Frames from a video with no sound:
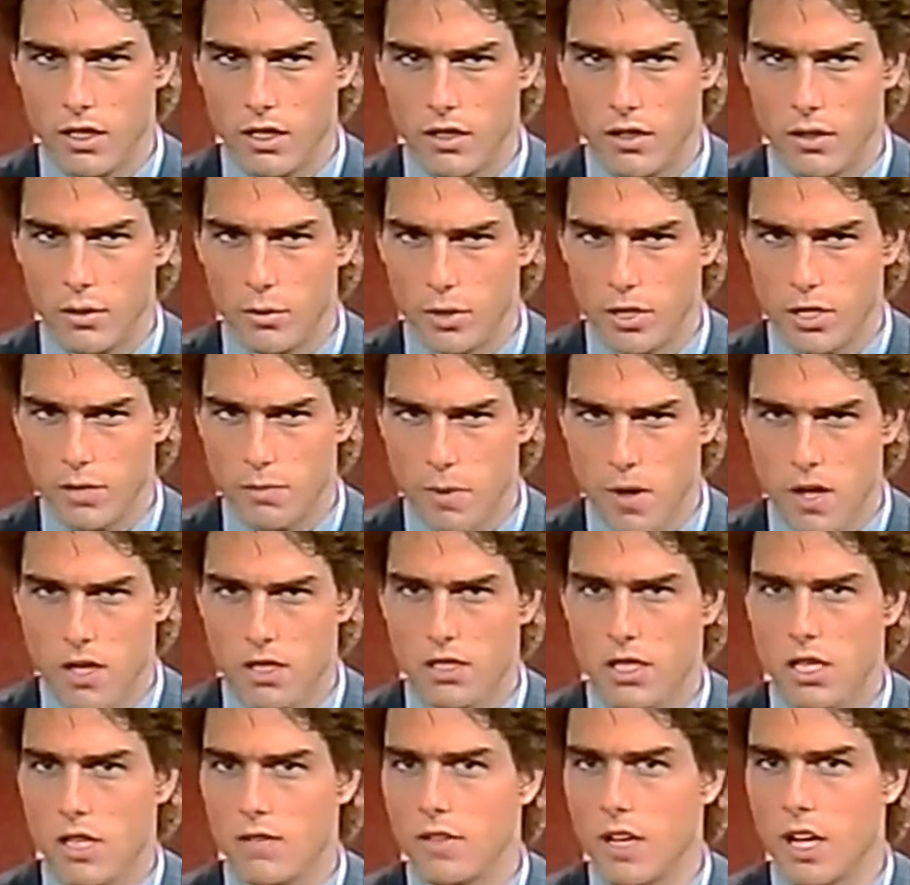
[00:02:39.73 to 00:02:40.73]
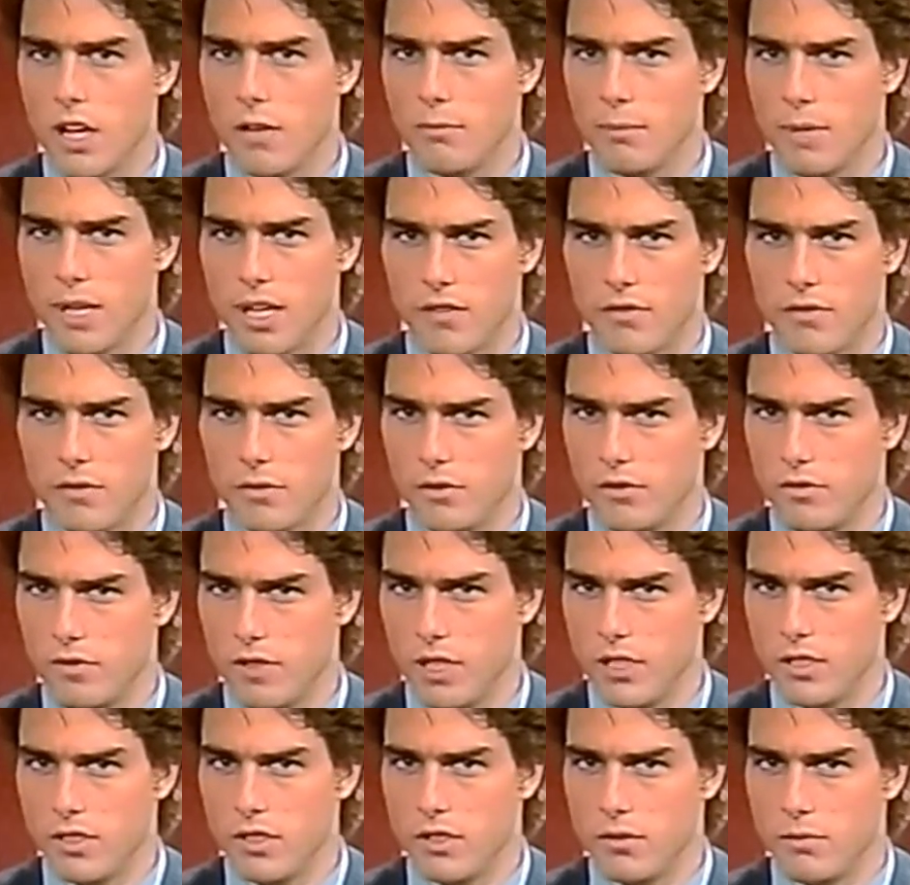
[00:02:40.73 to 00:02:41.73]
the response I've gotten back from the
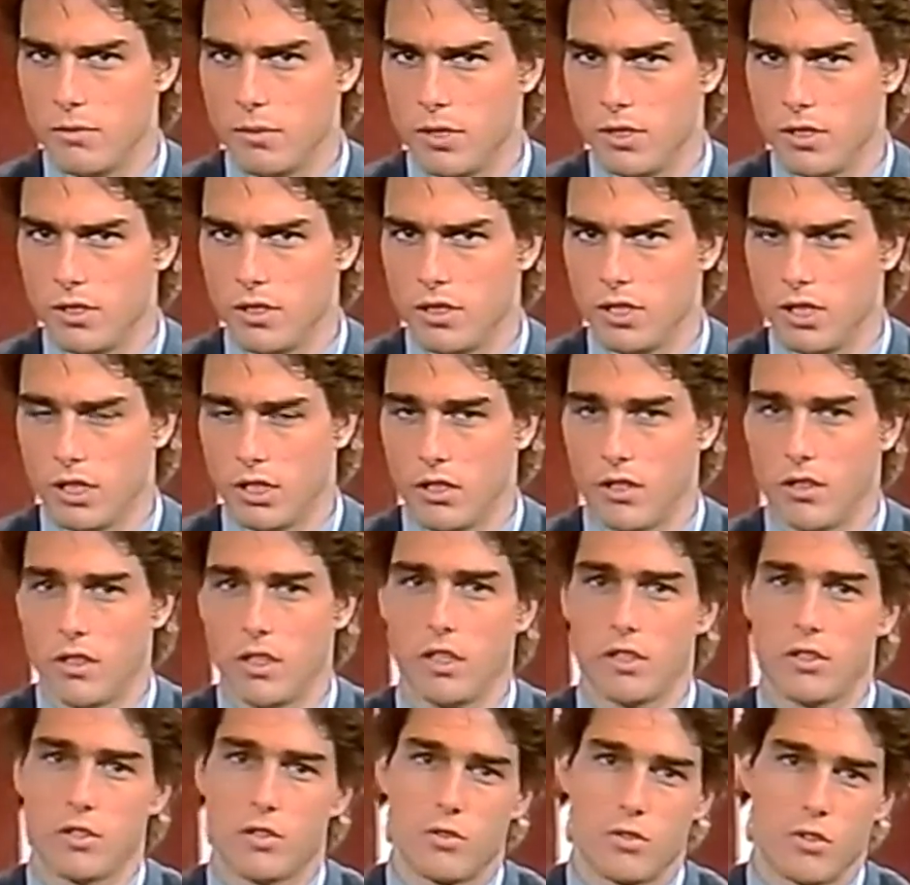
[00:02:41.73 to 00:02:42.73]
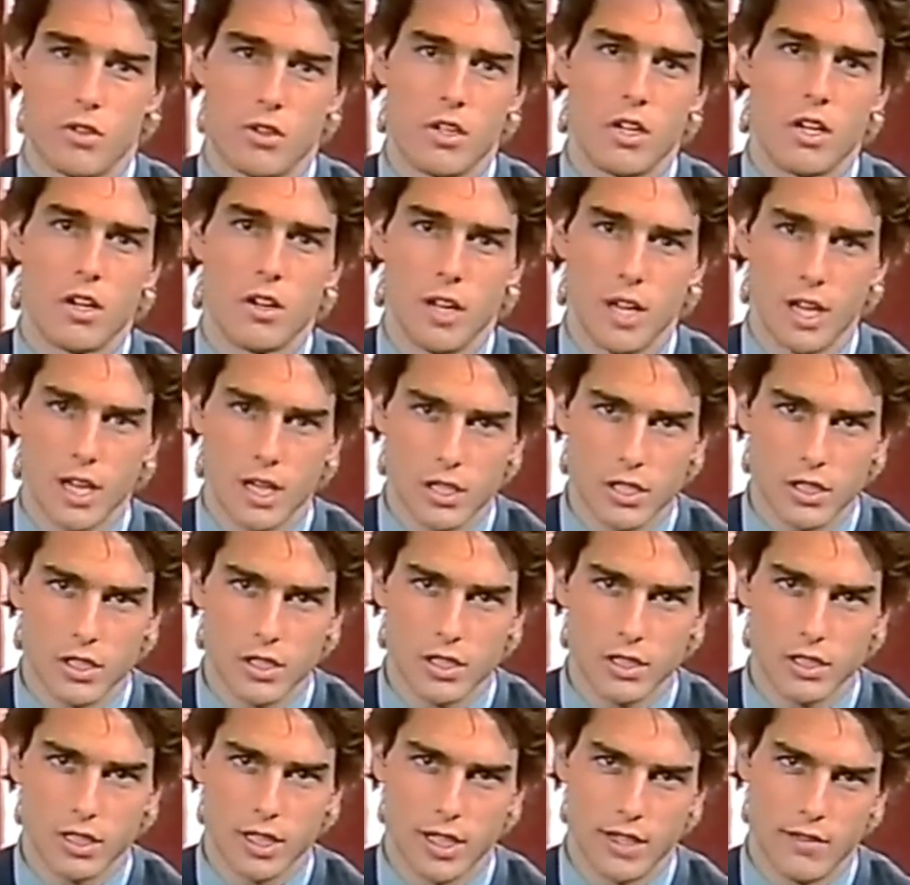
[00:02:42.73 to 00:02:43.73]
vets has been extraordinary. Actually,
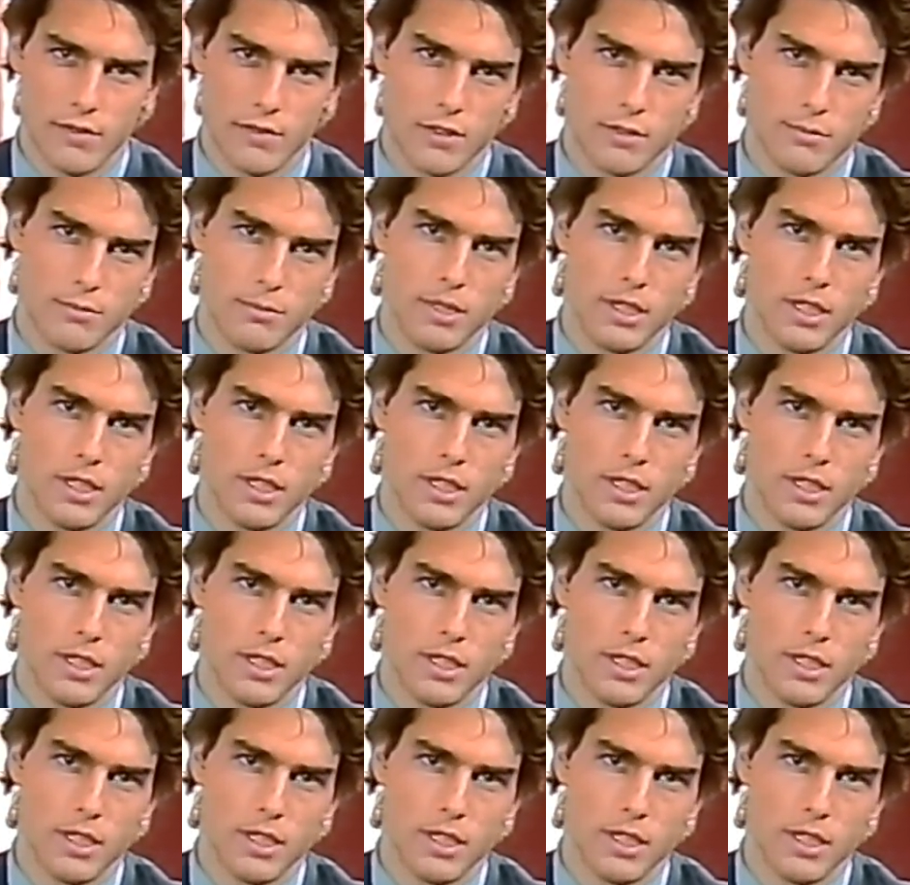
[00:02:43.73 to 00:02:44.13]
a lot of them